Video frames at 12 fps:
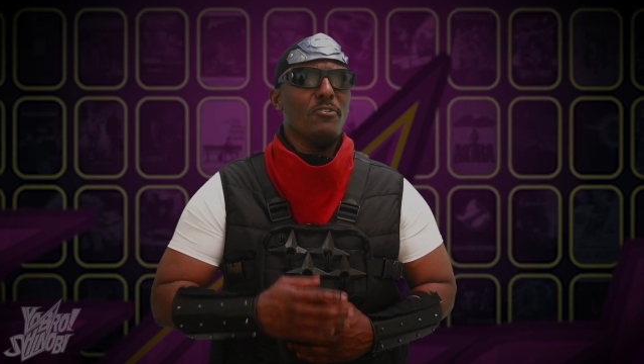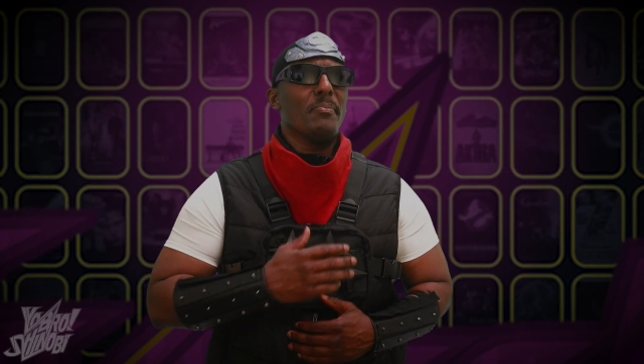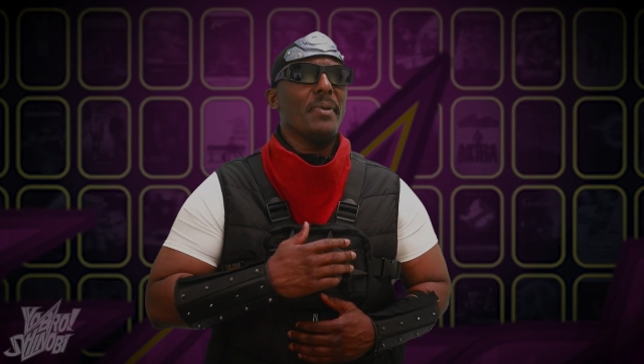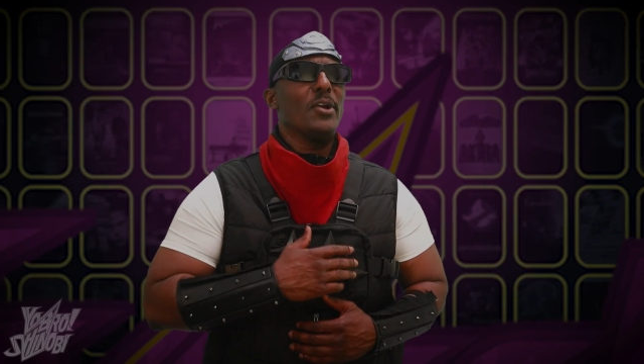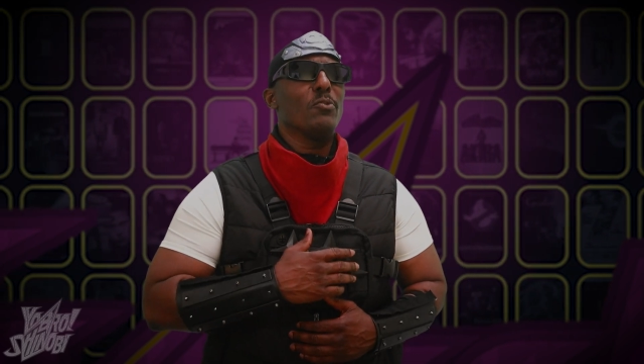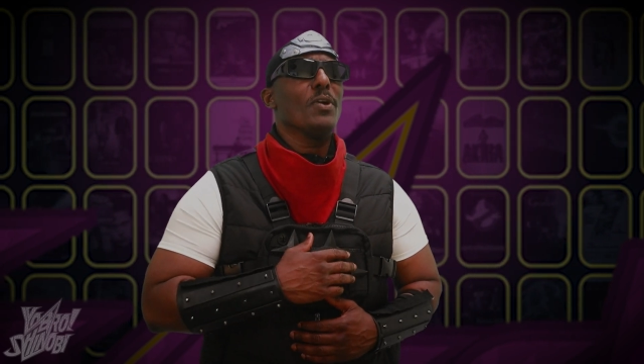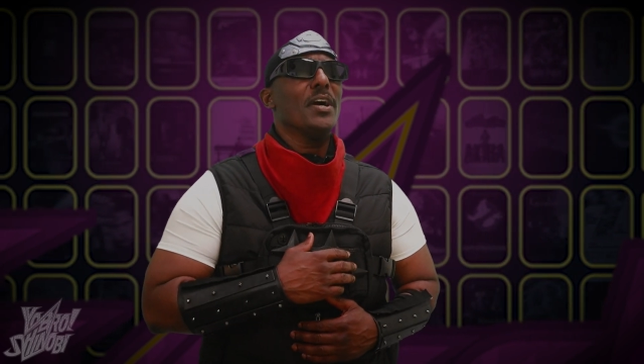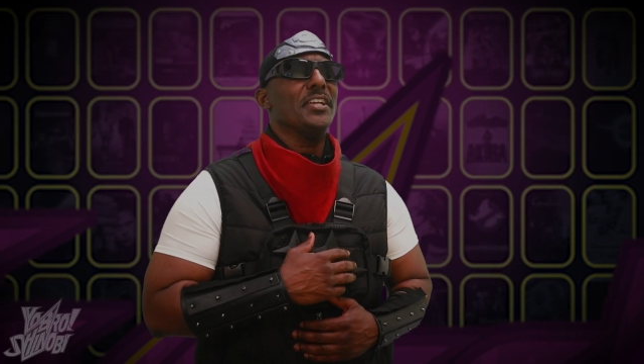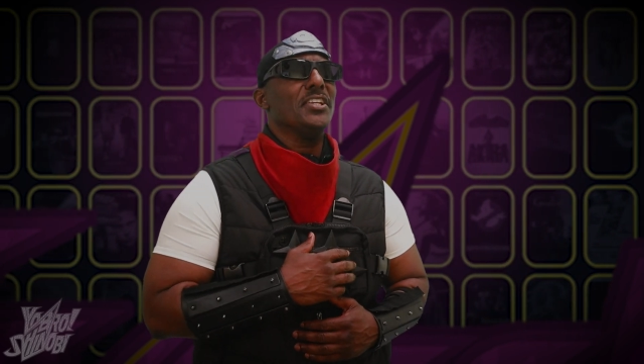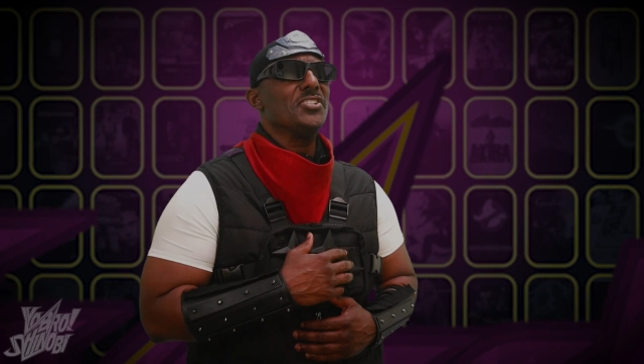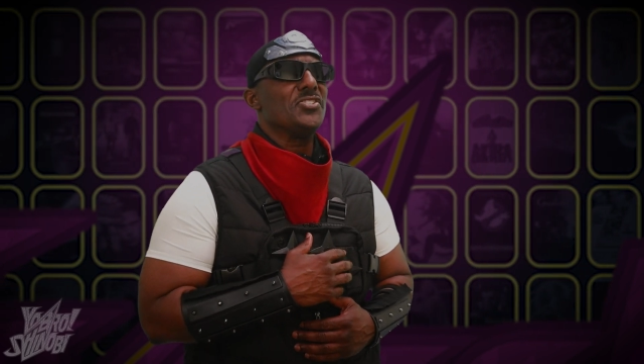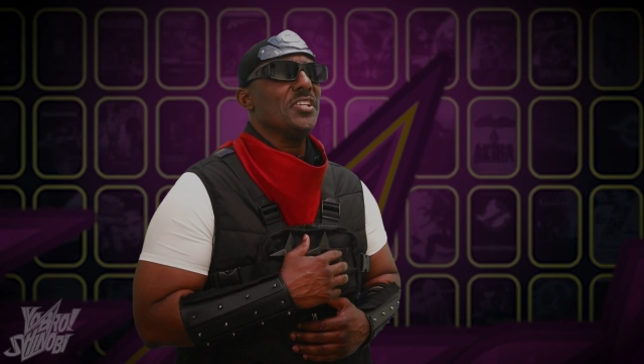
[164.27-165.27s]
my rugged
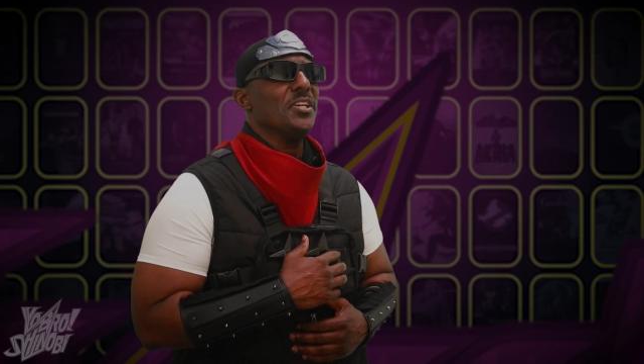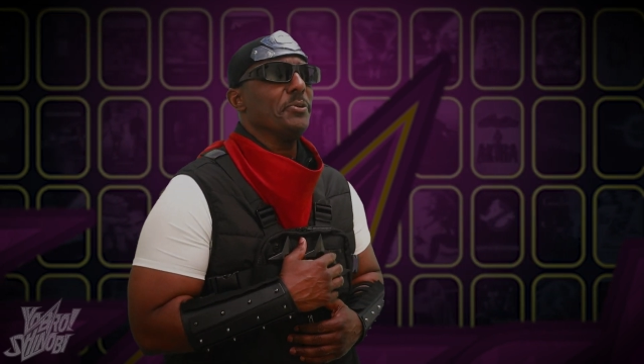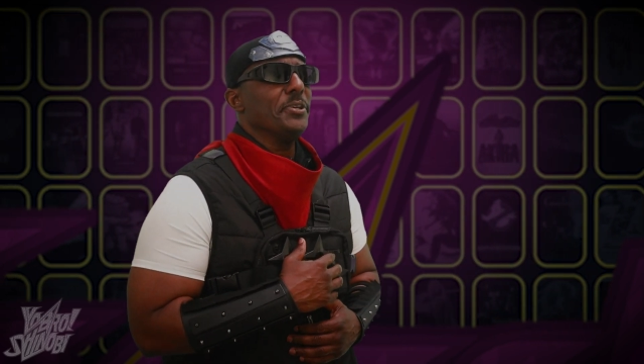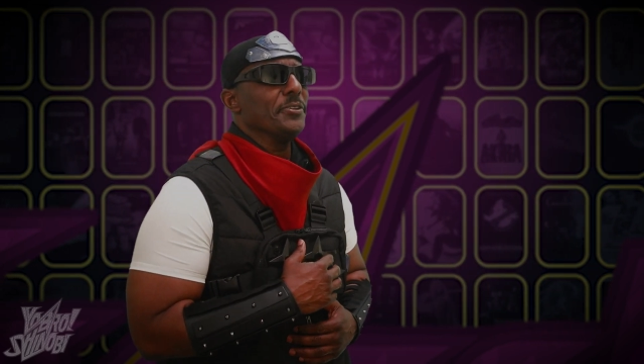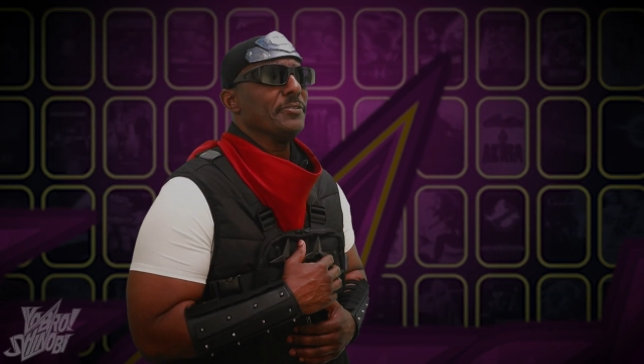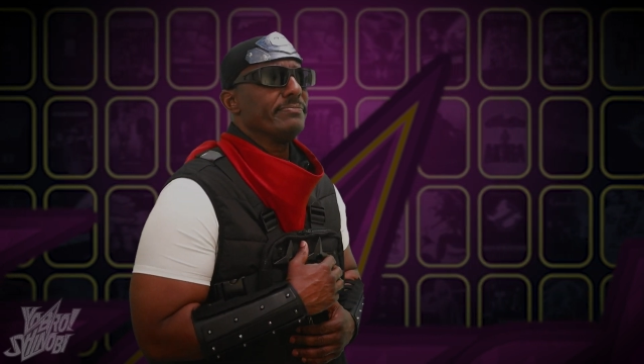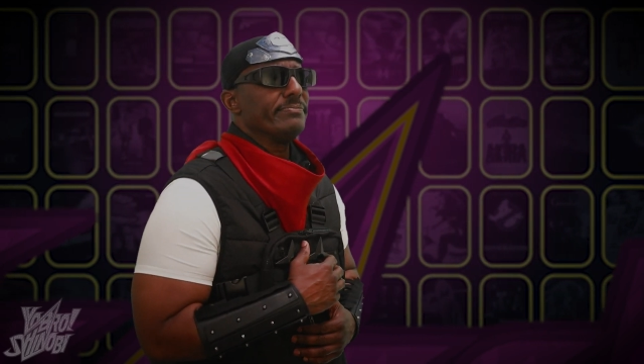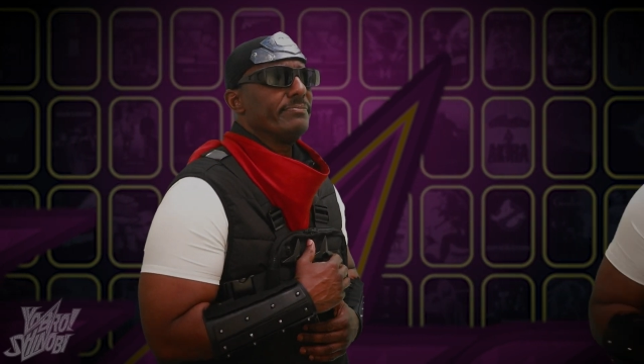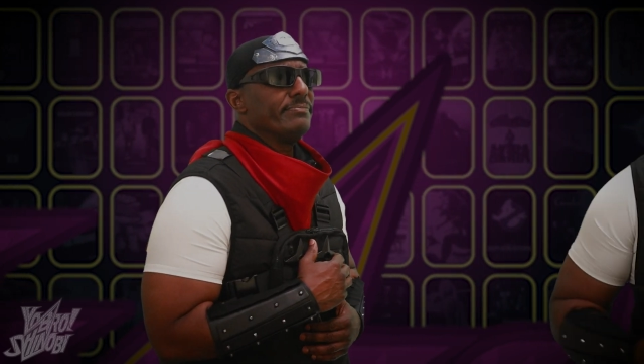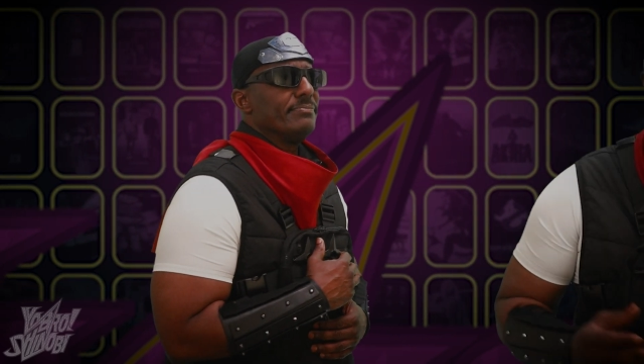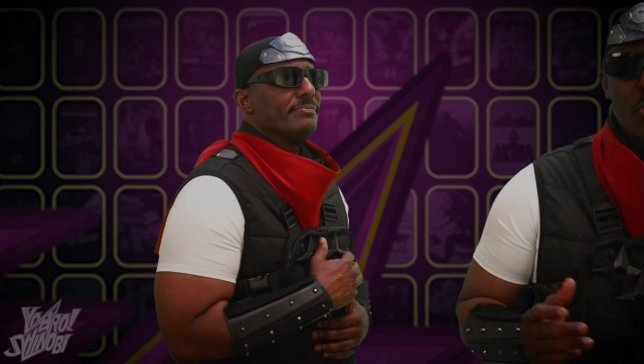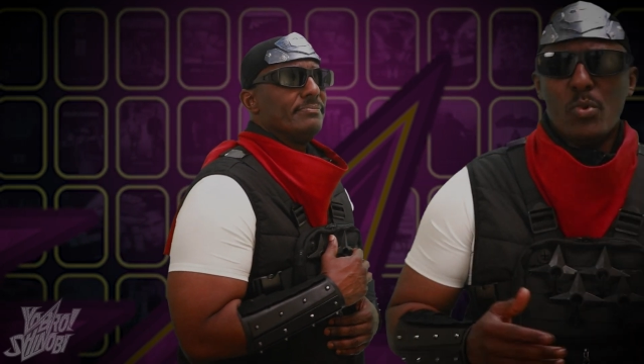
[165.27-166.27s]
exterior.
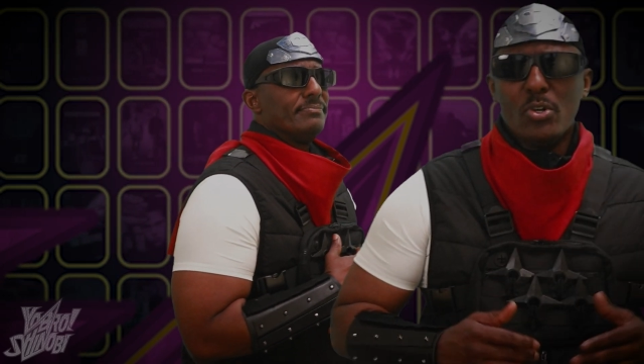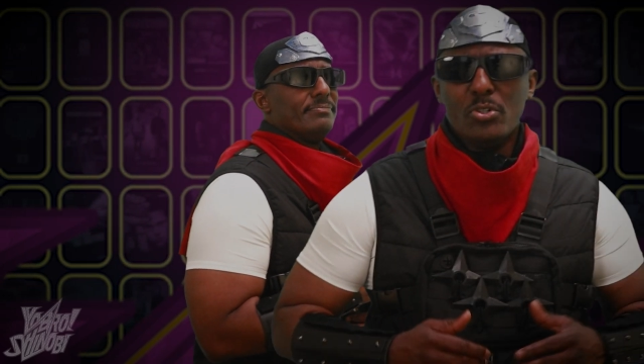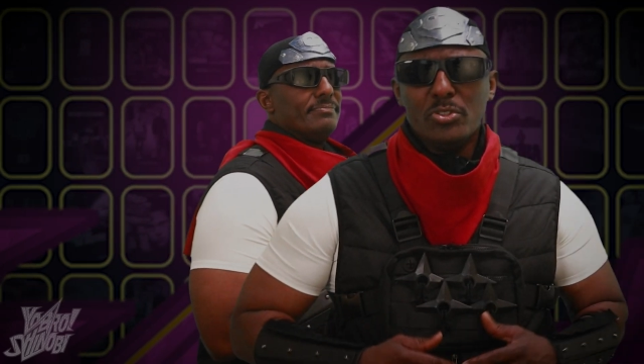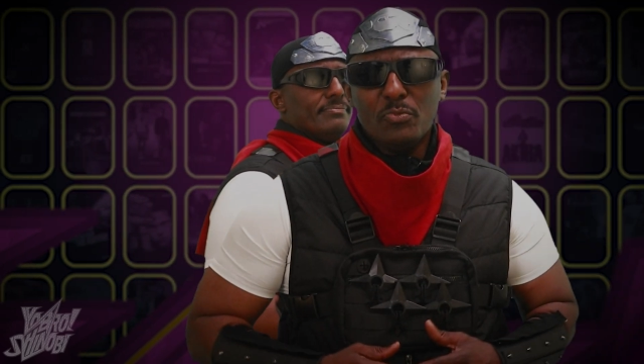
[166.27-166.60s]
The world of